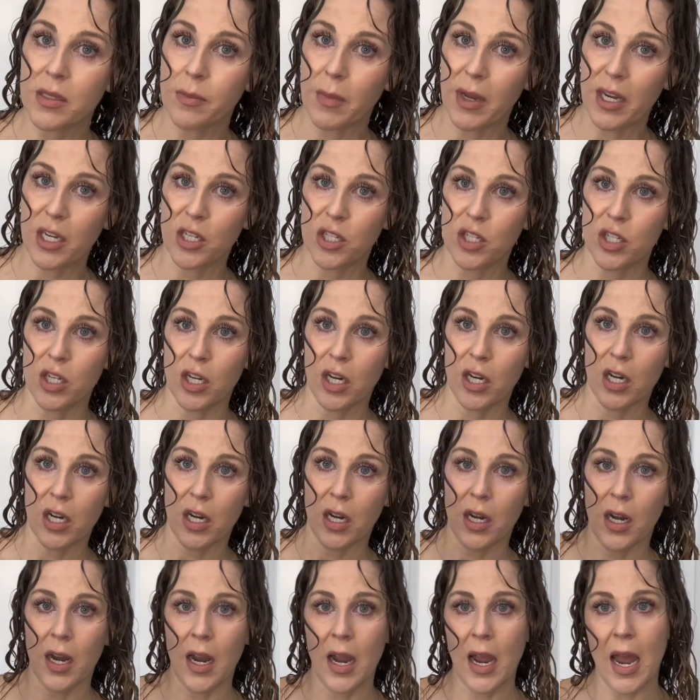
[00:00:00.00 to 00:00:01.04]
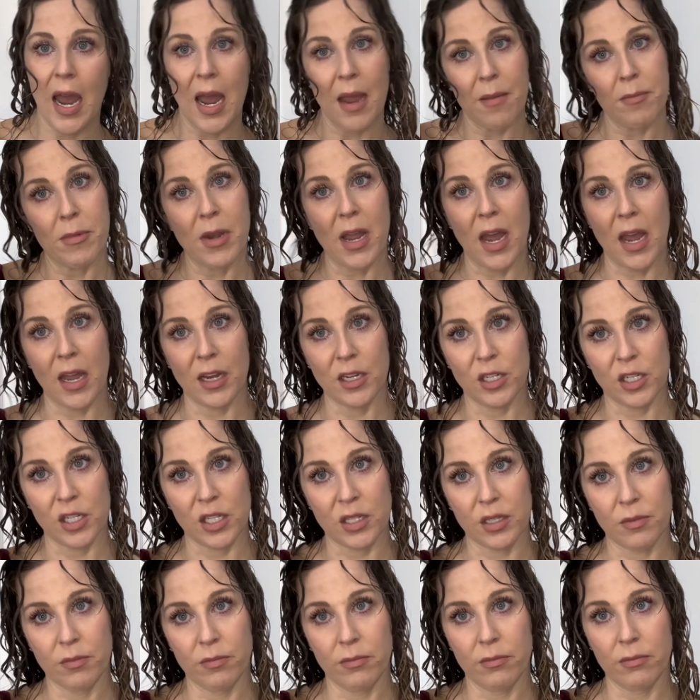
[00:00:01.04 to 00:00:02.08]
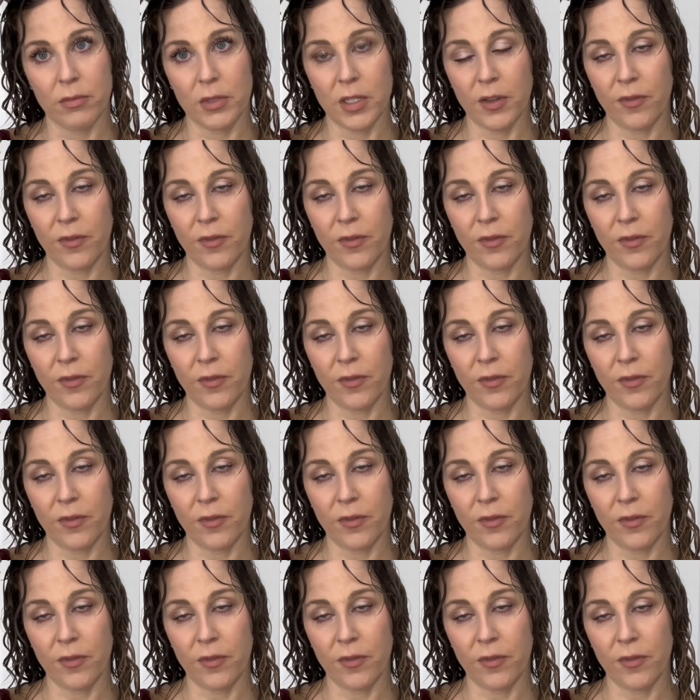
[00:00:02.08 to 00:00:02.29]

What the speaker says: make sure I'm not just